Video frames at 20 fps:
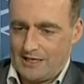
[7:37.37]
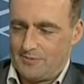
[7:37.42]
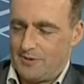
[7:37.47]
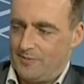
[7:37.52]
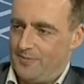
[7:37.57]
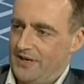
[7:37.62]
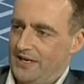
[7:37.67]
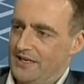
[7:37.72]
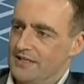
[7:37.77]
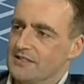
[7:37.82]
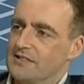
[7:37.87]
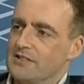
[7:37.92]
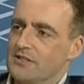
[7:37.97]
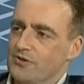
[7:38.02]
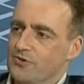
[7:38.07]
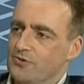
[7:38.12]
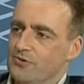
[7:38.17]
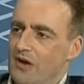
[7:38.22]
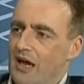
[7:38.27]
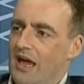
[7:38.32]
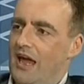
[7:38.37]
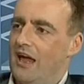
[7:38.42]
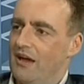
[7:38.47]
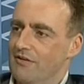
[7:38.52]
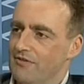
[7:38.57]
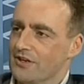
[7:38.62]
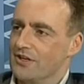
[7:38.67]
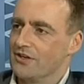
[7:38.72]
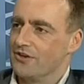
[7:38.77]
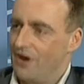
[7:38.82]
prepared to
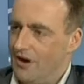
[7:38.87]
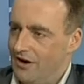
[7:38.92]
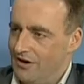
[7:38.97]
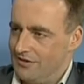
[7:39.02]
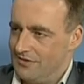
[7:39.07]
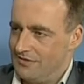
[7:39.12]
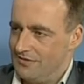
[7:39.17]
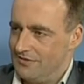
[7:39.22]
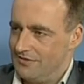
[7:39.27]
have a go